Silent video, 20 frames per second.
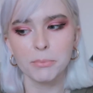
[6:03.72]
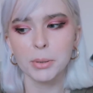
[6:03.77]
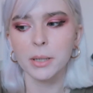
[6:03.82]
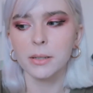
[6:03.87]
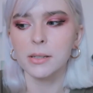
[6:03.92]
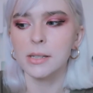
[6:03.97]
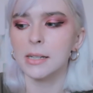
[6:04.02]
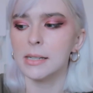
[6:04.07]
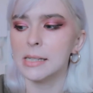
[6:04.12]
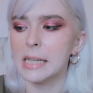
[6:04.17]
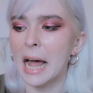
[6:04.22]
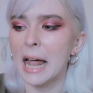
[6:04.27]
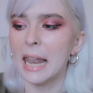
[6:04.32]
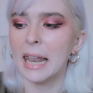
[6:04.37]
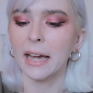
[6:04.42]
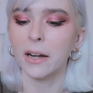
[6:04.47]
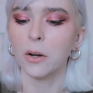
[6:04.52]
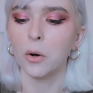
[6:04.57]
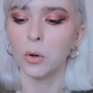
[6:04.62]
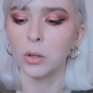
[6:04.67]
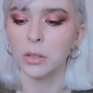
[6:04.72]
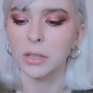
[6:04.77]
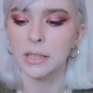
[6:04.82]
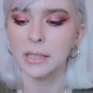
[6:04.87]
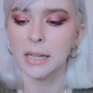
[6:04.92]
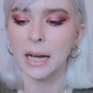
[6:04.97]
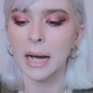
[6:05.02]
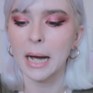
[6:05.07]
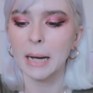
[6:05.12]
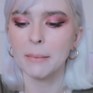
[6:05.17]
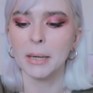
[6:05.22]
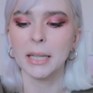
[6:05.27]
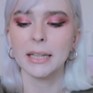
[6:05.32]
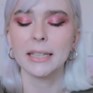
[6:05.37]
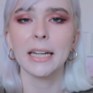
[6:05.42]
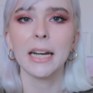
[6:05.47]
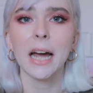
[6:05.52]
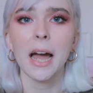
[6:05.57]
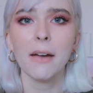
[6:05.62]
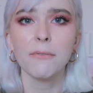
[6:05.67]
bronzers I like all the time, and
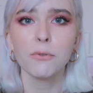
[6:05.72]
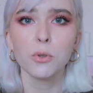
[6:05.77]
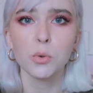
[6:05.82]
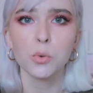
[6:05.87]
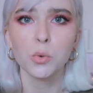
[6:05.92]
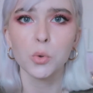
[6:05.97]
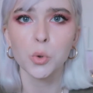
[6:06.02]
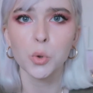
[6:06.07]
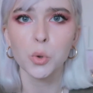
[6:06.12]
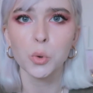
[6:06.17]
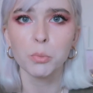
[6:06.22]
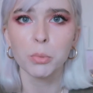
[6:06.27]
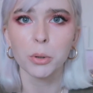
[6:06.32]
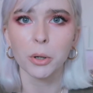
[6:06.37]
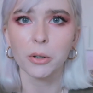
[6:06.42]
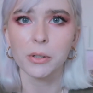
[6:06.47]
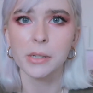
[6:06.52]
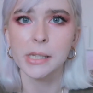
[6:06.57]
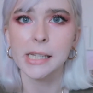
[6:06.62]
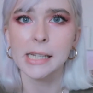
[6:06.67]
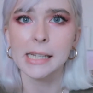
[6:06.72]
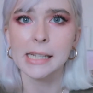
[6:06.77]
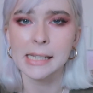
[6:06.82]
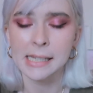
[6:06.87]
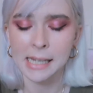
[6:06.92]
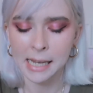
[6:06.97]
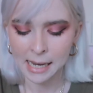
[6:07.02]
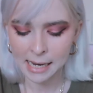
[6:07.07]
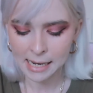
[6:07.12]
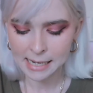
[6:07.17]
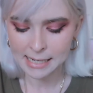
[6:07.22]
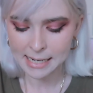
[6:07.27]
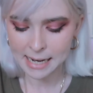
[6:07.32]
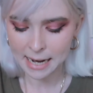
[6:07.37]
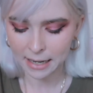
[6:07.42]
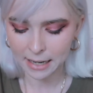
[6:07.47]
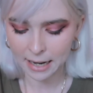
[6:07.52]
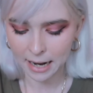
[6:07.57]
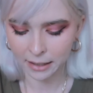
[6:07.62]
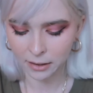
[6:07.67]
then I have 2 bronzers.
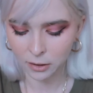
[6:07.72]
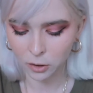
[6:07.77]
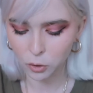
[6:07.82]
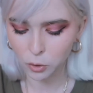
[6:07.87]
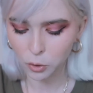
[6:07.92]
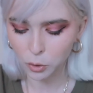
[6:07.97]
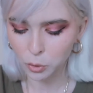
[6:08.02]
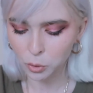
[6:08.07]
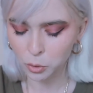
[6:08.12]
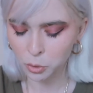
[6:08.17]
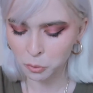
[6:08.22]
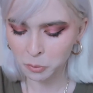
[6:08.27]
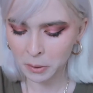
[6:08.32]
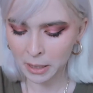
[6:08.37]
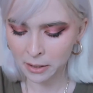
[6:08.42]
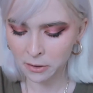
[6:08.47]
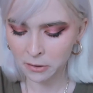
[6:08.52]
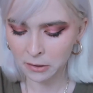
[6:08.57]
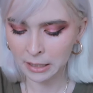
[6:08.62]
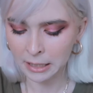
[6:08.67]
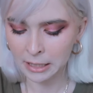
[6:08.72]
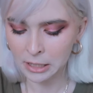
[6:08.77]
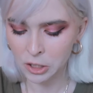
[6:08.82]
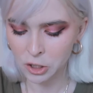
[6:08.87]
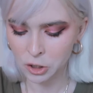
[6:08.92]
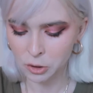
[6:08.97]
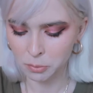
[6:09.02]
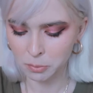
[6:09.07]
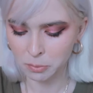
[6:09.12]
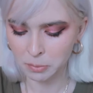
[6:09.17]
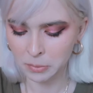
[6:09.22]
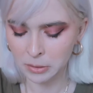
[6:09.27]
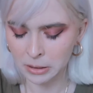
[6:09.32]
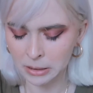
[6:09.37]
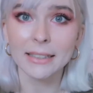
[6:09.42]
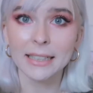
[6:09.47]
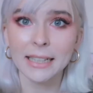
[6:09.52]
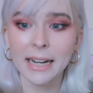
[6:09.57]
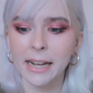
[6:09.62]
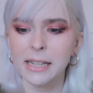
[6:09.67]
They're kind of new to my collection.
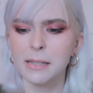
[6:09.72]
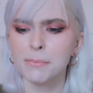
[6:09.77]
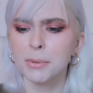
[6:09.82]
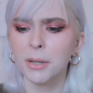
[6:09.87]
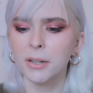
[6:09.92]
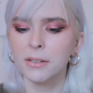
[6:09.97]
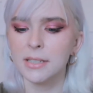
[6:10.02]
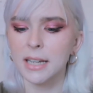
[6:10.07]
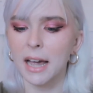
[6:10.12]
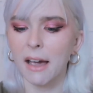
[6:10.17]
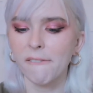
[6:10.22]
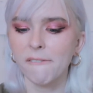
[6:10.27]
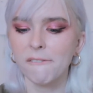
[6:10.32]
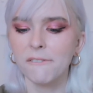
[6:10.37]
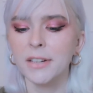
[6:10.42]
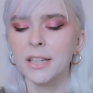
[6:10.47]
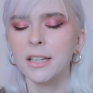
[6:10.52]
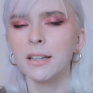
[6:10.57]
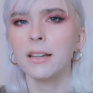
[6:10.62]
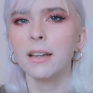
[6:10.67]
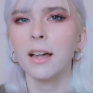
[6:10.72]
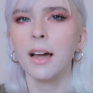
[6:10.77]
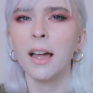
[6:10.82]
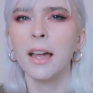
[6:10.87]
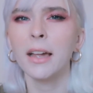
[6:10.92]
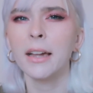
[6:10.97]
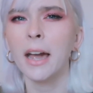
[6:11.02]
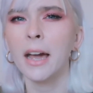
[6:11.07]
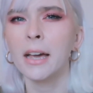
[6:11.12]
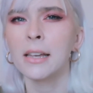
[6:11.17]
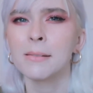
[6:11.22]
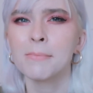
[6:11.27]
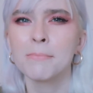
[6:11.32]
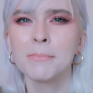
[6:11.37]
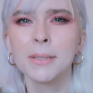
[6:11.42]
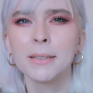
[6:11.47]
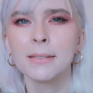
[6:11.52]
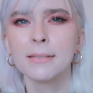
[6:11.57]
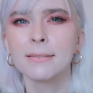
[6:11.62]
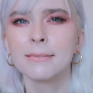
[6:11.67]
The next bronzer I feel like has
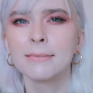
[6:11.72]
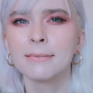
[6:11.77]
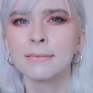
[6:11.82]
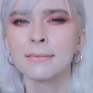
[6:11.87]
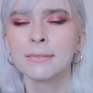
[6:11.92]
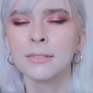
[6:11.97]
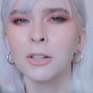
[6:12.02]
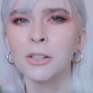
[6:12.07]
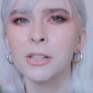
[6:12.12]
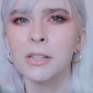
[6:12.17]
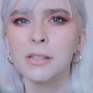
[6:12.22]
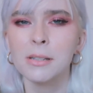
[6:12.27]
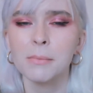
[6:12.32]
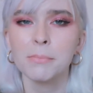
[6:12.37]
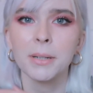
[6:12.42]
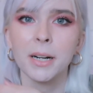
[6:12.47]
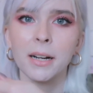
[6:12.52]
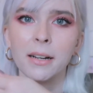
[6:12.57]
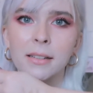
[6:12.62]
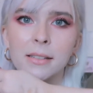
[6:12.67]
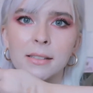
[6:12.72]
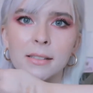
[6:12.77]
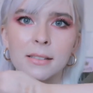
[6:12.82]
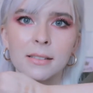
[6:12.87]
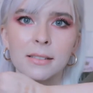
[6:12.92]
been not a surprise.